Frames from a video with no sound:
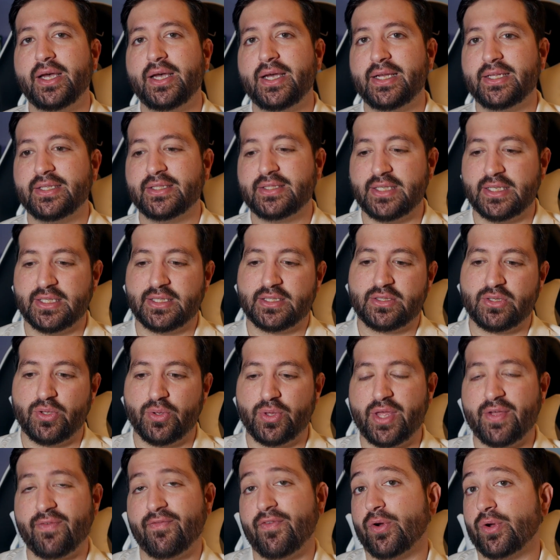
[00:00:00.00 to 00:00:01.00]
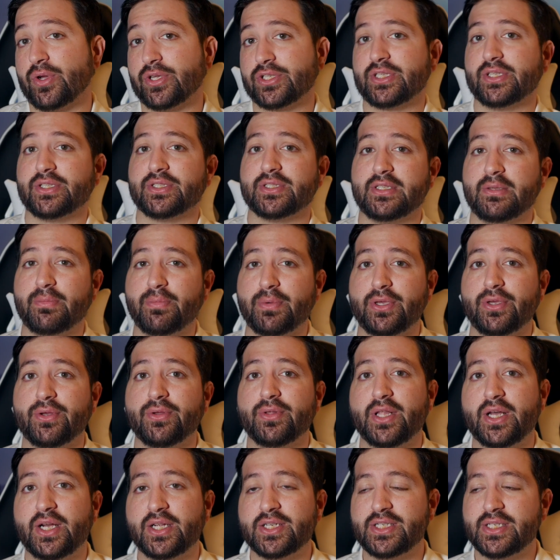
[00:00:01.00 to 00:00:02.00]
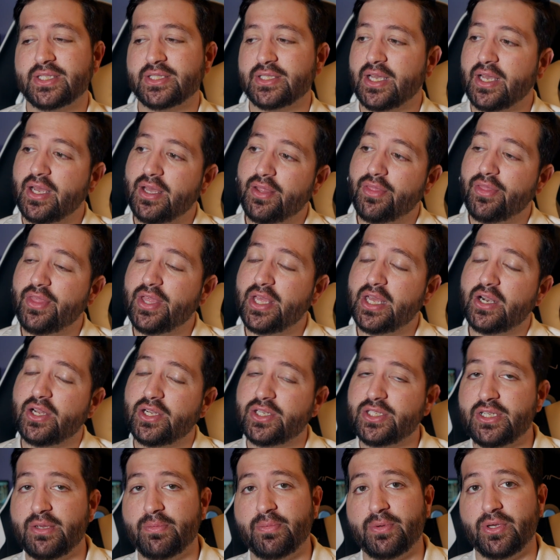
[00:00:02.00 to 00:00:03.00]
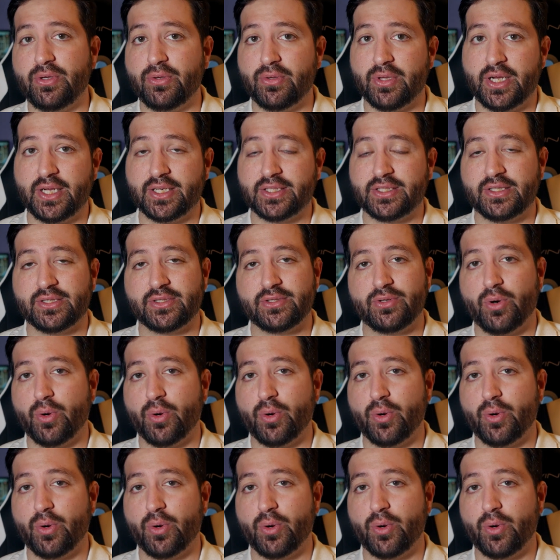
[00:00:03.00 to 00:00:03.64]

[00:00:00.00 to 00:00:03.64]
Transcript: And since so they focus on C P U launches, then on G P U launches?